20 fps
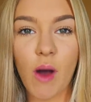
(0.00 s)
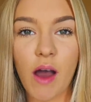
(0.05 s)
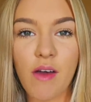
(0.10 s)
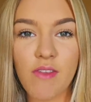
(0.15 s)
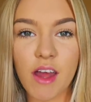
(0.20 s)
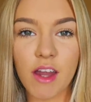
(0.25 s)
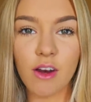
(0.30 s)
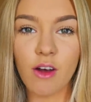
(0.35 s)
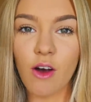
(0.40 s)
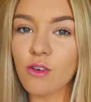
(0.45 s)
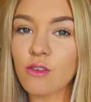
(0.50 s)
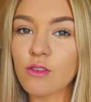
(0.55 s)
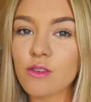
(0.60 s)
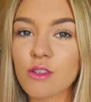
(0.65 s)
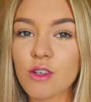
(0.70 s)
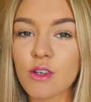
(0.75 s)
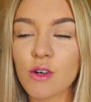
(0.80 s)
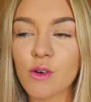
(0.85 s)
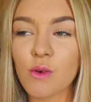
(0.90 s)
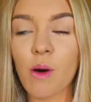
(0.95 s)
And then
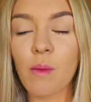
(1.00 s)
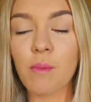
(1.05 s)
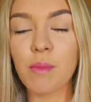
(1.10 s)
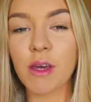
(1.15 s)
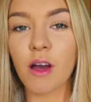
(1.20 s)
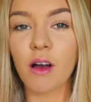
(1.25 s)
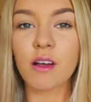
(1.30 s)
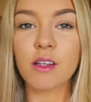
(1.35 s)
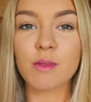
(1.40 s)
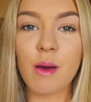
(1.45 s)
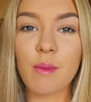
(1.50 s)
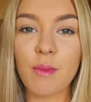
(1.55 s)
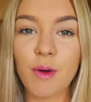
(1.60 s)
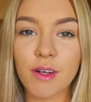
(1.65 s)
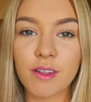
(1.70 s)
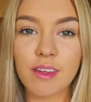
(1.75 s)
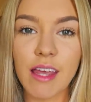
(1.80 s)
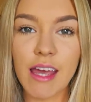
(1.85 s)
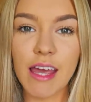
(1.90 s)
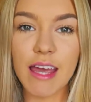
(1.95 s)
also, because my
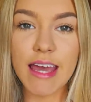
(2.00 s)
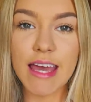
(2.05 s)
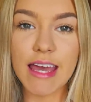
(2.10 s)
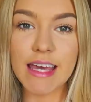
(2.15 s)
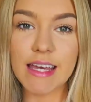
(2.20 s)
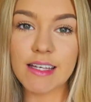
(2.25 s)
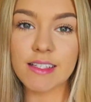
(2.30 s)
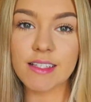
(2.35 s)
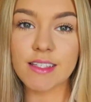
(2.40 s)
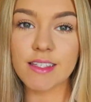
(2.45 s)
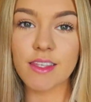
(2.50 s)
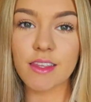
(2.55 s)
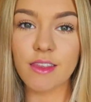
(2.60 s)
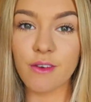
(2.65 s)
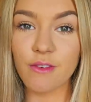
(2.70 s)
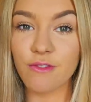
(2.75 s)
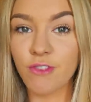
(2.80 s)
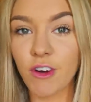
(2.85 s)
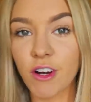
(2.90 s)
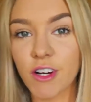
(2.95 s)
birthday is
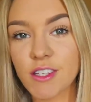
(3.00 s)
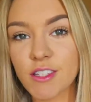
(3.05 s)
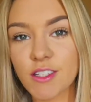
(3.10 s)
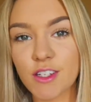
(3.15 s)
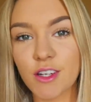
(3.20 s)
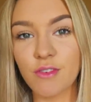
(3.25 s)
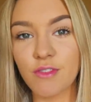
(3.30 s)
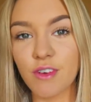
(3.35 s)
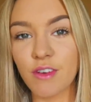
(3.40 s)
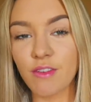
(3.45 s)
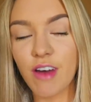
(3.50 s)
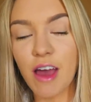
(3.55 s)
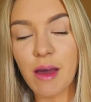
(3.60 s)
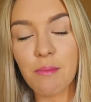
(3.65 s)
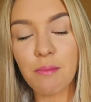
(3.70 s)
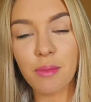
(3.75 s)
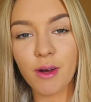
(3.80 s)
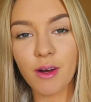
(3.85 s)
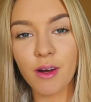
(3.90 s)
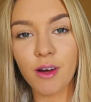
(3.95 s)
the 1st of
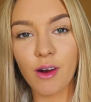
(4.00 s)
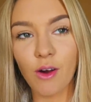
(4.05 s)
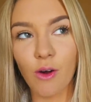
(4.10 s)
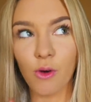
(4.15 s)
November,